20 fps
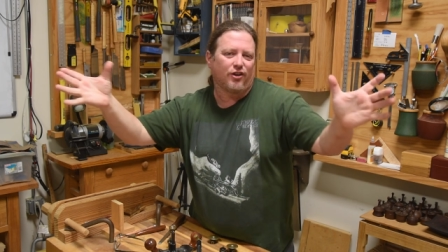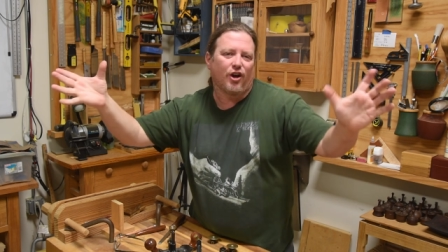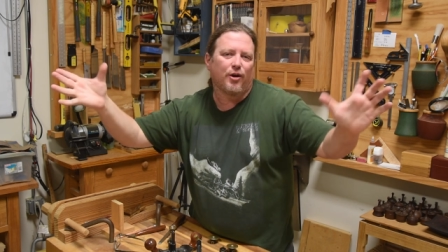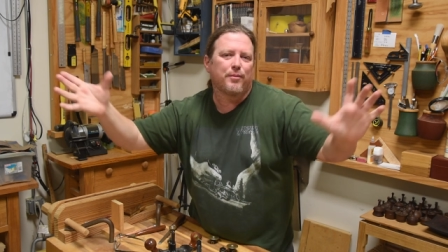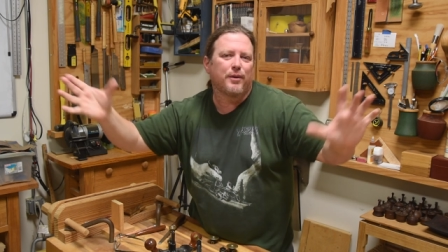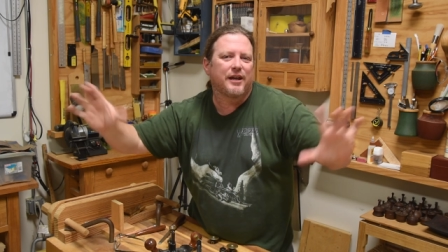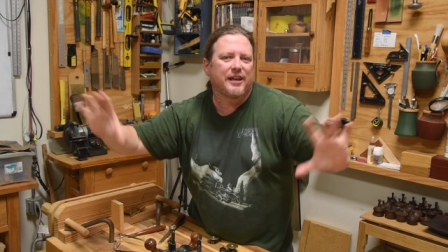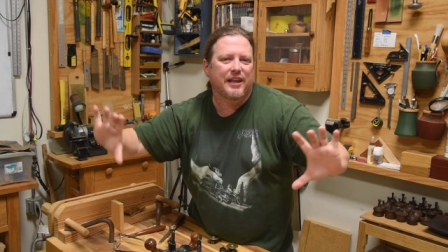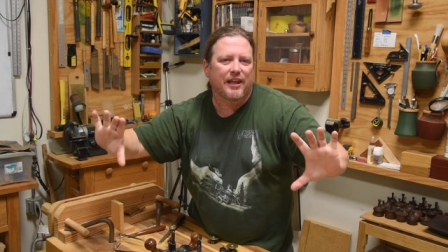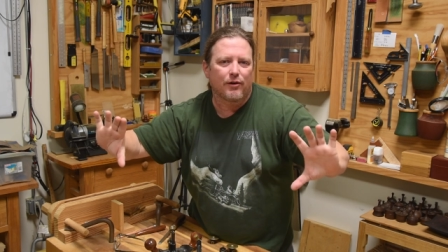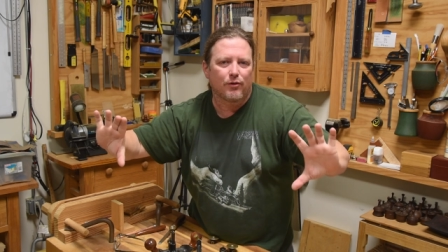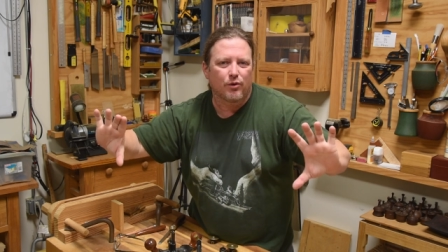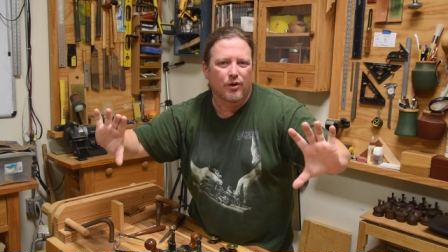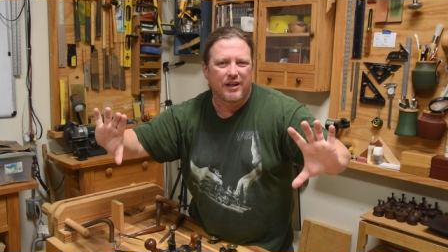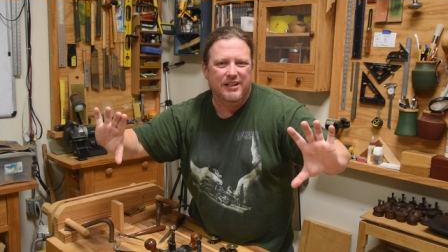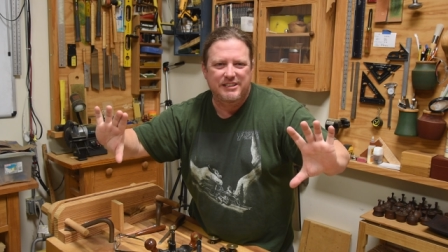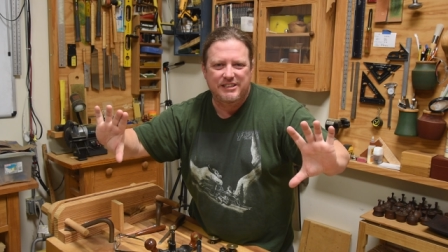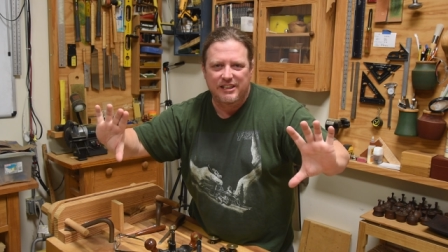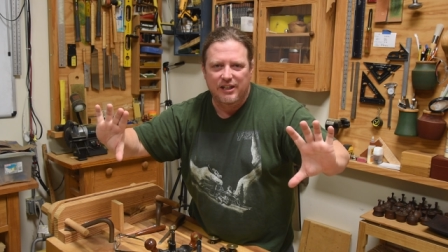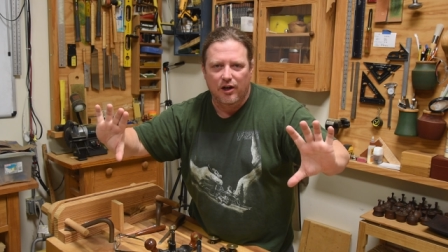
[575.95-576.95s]
nobody can
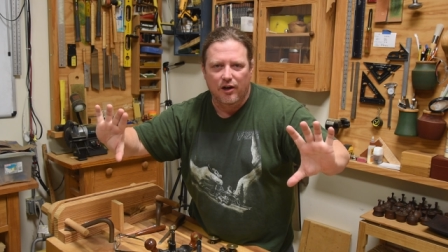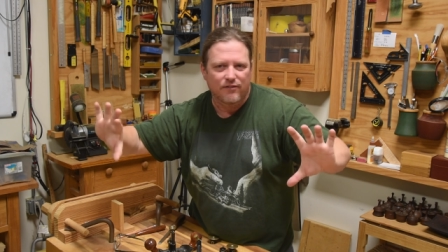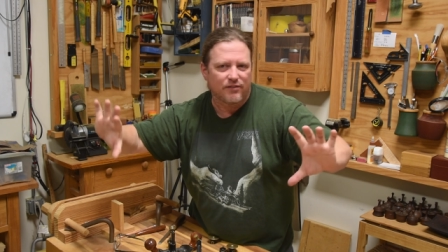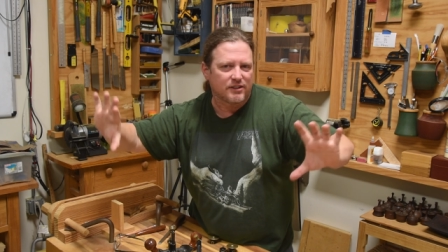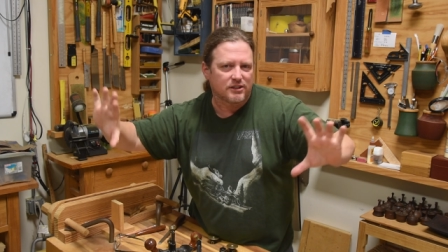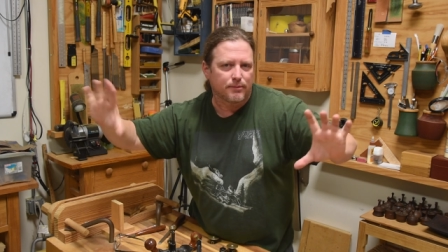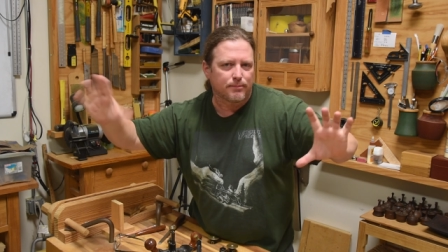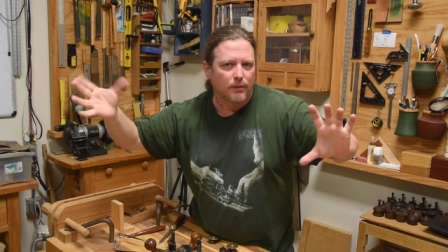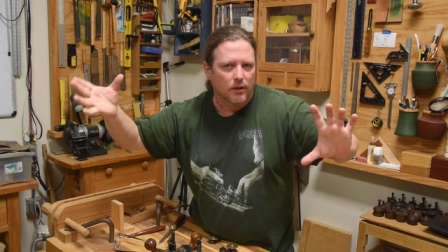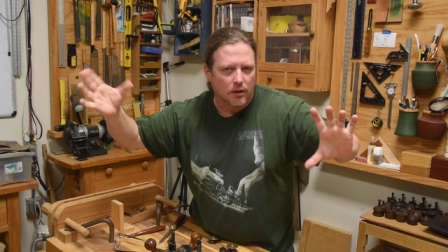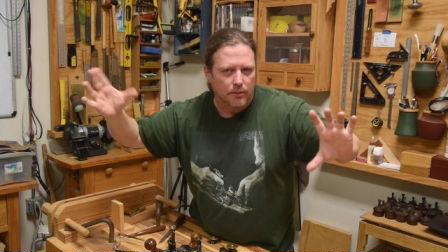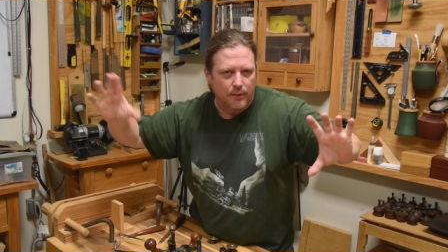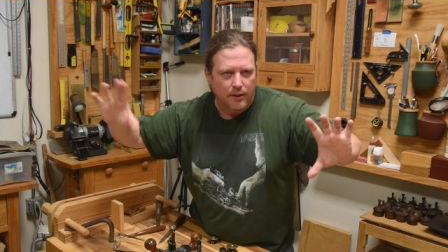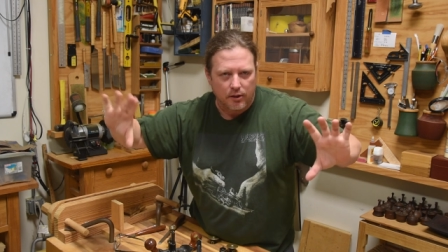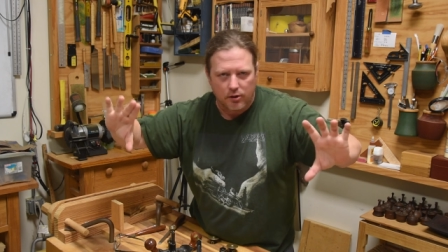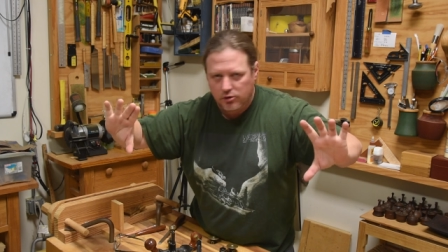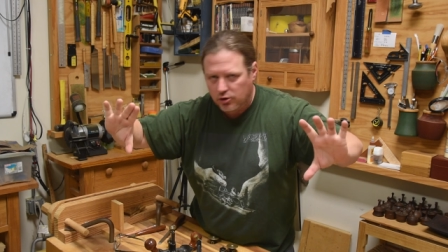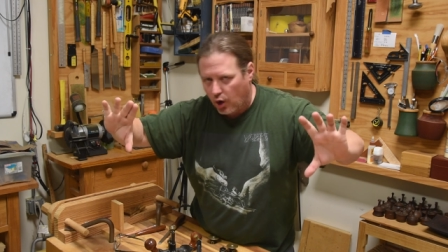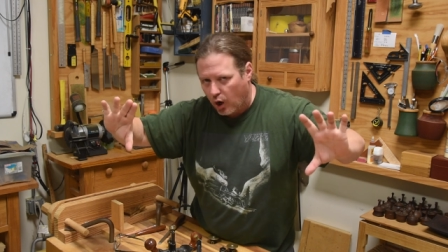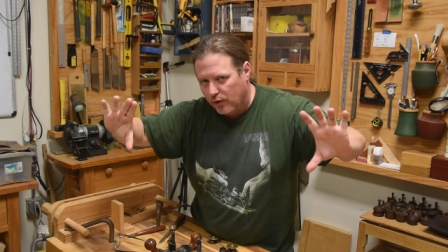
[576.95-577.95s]
really tell if it's a
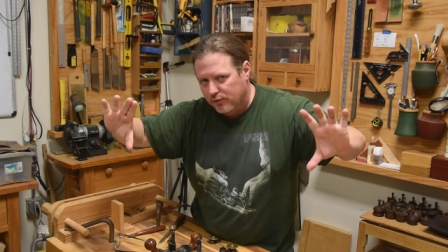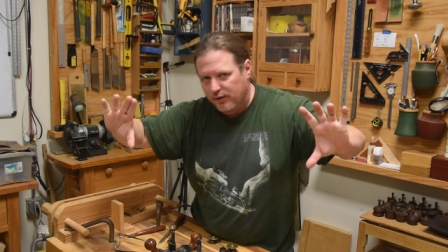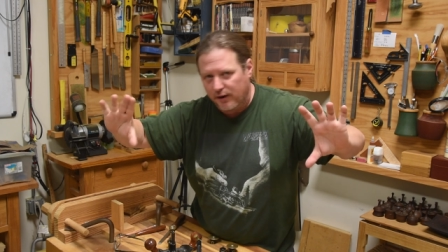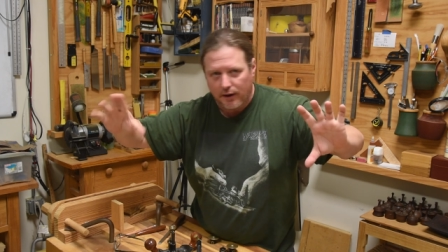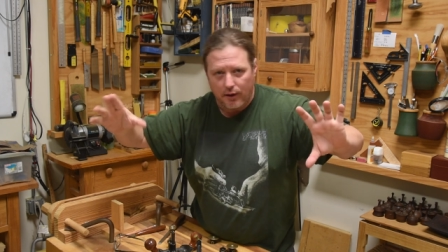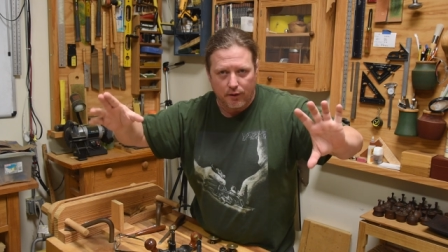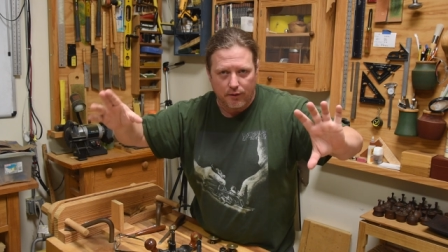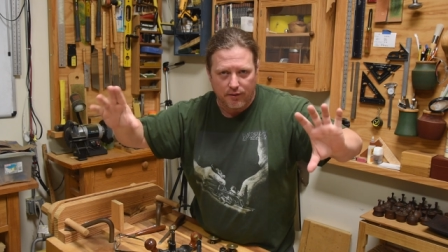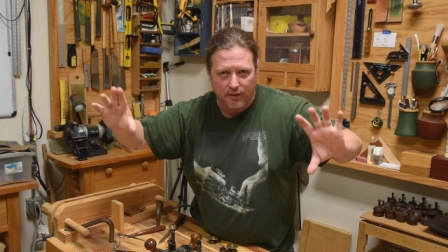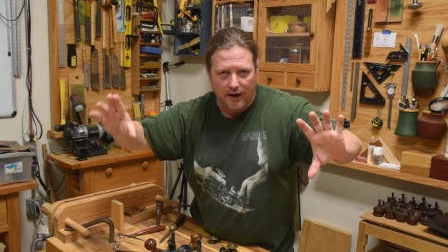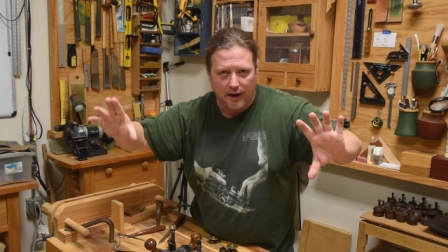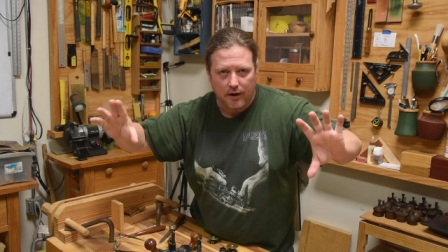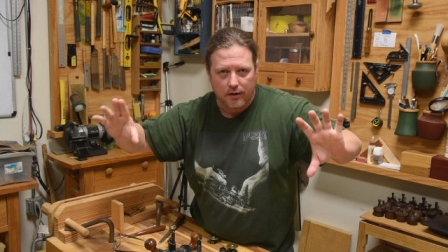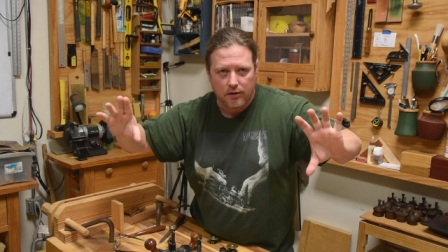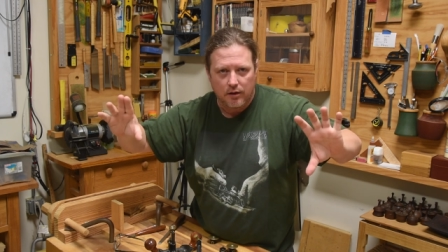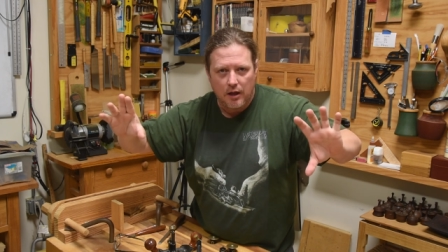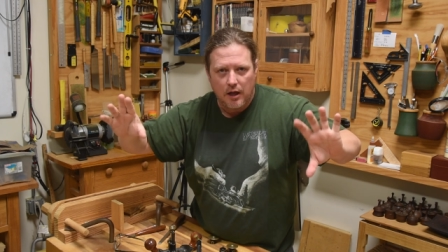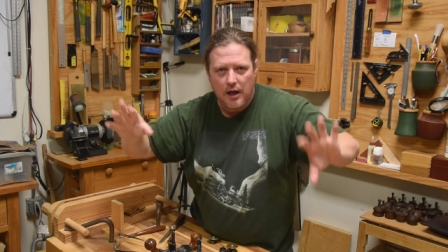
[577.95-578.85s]
millimeter off here or there.